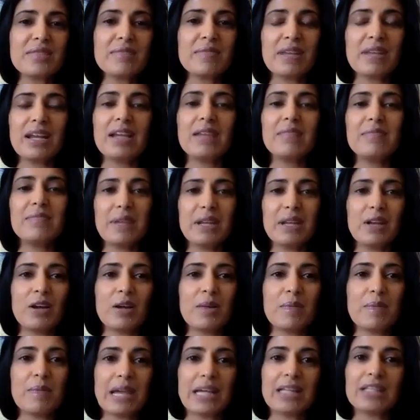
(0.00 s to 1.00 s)
and I've been
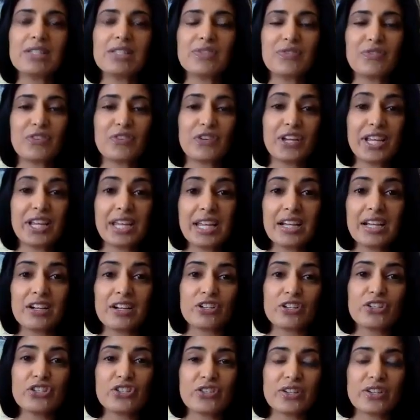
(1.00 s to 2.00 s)
on meds for
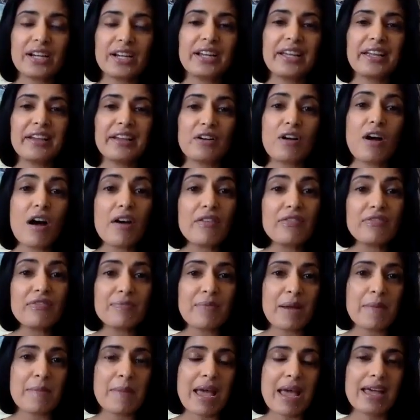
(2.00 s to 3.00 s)
years trying to get off
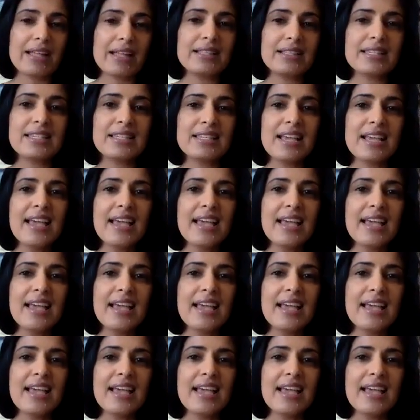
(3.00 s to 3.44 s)
my meds.